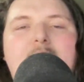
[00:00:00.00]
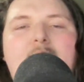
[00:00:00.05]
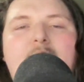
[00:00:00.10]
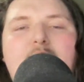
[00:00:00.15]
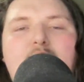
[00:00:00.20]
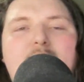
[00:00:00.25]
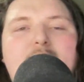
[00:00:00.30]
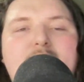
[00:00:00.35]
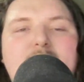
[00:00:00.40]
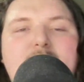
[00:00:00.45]

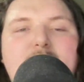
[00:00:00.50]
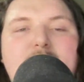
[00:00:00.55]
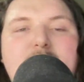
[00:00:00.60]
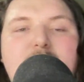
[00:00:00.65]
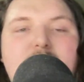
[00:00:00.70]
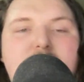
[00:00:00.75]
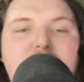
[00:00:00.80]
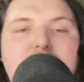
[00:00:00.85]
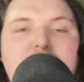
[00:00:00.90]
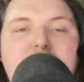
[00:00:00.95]
And the reason
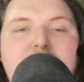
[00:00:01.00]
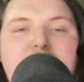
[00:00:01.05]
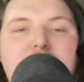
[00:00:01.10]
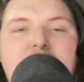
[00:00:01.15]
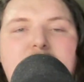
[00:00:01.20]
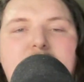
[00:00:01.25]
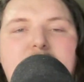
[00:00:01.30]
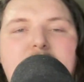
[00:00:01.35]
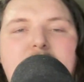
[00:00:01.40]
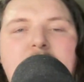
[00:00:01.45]
is you're seeing
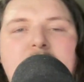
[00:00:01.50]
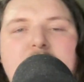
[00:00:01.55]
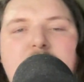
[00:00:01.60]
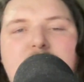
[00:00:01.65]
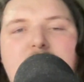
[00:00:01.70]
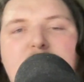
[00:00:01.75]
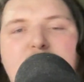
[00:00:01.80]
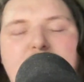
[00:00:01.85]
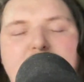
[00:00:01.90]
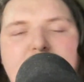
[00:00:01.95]
it.
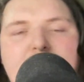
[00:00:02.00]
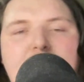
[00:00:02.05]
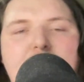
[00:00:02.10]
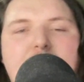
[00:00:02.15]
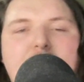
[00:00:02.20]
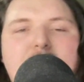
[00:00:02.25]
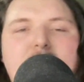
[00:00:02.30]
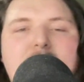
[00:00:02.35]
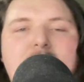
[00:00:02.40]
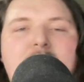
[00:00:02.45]
It's really bad
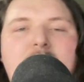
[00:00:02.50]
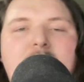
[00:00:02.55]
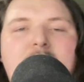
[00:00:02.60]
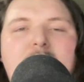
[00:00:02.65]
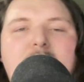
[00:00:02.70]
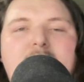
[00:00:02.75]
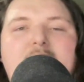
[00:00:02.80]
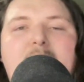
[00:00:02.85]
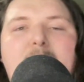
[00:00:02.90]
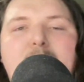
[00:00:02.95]
hands.
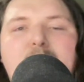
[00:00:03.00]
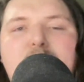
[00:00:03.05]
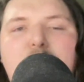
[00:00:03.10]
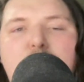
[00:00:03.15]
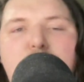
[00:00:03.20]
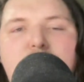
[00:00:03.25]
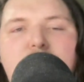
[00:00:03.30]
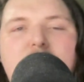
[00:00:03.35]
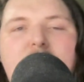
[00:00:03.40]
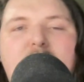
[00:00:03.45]
He's not
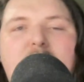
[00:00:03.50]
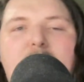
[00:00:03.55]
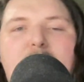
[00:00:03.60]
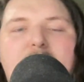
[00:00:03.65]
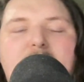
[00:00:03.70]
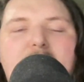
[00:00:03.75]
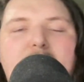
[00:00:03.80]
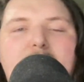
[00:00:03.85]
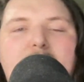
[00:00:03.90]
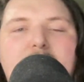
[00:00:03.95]
mobile enough to
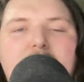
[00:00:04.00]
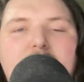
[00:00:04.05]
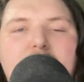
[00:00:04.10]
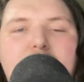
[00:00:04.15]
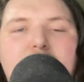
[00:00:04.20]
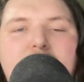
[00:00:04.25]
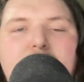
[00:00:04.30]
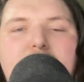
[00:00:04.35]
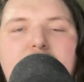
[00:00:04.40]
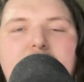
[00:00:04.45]
play in the
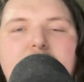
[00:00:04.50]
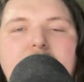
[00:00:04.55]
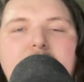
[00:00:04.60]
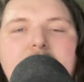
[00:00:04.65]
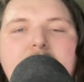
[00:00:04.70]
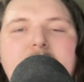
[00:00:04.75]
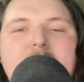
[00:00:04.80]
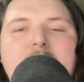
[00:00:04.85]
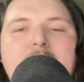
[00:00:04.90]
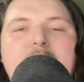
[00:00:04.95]
modern NBA.
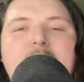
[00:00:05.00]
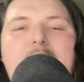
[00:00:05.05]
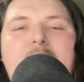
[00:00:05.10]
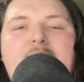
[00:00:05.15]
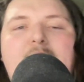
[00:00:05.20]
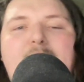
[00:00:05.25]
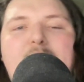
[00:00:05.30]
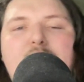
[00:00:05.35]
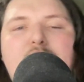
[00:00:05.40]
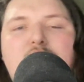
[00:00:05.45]

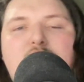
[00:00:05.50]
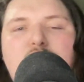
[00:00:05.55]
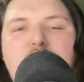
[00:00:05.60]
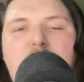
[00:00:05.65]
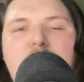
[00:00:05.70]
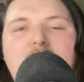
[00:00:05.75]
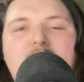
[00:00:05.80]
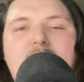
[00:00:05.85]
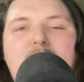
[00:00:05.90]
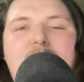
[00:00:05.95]
And if you're
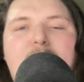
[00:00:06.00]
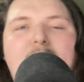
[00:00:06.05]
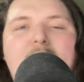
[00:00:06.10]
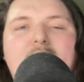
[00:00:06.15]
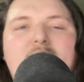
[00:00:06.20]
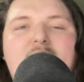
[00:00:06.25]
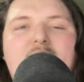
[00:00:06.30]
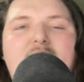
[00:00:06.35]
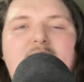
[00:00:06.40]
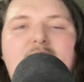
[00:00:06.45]
starting to
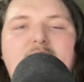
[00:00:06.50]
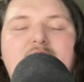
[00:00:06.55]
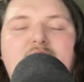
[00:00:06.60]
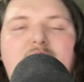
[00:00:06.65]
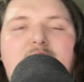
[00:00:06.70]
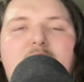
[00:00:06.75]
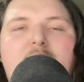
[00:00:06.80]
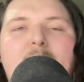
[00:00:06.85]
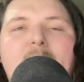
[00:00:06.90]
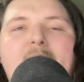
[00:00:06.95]
buy into Olivier
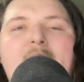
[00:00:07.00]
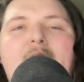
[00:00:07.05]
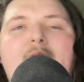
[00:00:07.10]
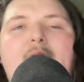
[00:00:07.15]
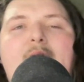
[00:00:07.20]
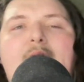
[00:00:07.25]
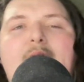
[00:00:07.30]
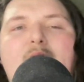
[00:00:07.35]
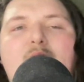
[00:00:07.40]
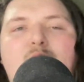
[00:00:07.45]
Sarr,
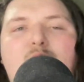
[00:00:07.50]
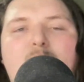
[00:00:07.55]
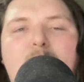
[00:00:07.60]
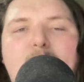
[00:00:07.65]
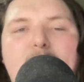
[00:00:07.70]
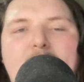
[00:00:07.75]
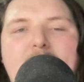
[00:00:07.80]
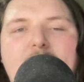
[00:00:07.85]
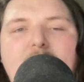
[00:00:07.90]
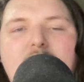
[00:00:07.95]
I'd
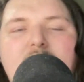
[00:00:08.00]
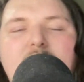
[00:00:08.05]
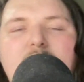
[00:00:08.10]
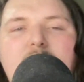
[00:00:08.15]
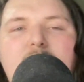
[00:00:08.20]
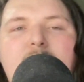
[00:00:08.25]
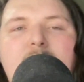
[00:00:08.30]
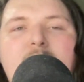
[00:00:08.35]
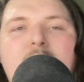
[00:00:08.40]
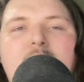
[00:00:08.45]
remind
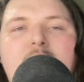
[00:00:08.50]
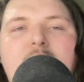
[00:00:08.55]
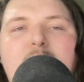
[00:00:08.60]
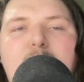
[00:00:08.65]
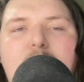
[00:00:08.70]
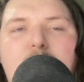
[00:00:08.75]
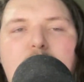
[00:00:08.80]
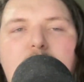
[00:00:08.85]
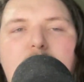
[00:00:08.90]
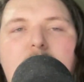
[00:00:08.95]
you,
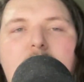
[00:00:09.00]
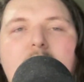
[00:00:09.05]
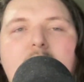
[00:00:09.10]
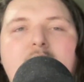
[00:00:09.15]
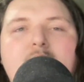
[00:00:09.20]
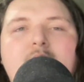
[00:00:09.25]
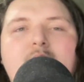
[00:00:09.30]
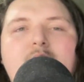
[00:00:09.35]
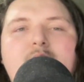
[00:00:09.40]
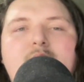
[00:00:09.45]
number
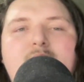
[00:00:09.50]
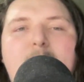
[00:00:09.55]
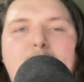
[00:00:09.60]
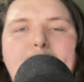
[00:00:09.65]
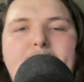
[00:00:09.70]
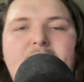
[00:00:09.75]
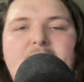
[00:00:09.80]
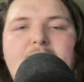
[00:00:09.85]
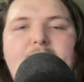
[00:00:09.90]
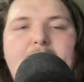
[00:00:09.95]
one,
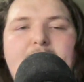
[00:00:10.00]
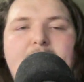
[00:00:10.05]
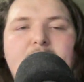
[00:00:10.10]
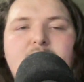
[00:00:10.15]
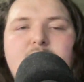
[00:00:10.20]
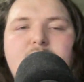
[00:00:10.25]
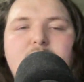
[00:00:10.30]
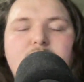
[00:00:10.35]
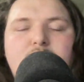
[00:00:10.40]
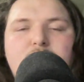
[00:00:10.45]
somebody
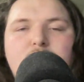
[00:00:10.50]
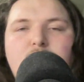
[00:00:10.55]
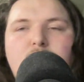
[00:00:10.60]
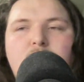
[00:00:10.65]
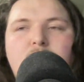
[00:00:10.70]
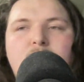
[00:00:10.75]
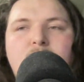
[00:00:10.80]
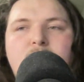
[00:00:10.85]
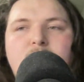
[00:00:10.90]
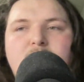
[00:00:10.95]
has to
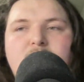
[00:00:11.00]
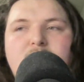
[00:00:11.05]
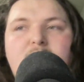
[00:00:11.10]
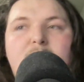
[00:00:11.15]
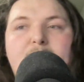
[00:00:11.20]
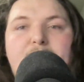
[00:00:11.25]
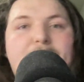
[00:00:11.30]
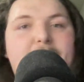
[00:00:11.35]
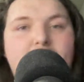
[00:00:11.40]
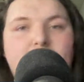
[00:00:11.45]
do
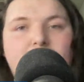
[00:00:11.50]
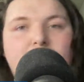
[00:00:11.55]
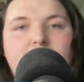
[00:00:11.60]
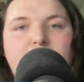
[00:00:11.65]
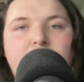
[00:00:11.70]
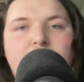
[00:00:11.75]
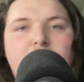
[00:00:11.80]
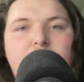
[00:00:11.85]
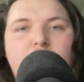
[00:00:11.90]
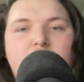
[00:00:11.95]
something.
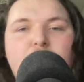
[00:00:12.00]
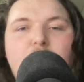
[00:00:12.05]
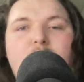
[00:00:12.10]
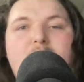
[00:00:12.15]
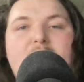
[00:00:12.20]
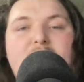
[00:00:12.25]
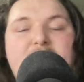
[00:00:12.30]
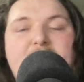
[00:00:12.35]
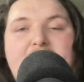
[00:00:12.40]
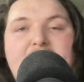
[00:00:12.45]
You
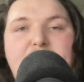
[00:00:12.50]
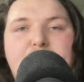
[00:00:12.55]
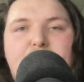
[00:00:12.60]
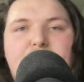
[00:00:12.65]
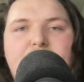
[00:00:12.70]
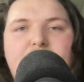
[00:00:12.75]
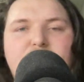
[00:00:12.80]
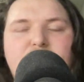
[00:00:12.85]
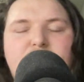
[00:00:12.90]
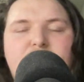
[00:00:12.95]
only have 8
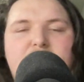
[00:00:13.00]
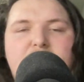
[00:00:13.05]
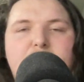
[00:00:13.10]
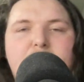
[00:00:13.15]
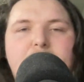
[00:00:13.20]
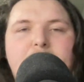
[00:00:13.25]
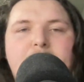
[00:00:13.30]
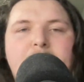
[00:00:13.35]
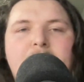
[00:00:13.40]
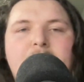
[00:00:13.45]
players
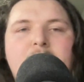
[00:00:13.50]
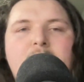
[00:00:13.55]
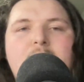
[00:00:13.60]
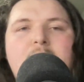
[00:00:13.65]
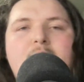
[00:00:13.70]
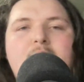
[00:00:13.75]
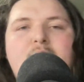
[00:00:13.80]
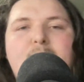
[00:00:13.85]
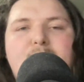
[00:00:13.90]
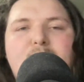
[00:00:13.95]
available.
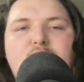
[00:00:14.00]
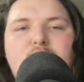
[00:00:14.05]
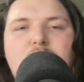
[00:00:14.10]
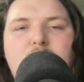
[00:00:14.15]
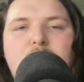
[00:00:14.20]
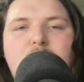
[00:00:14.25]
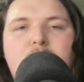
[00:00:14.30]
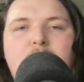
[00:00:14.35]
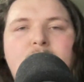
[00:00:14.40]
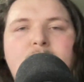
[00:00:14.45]
Number
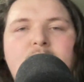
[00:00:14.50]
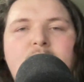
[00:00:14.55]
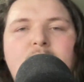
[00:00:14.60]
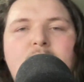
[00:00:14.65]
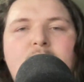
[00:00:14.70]
two,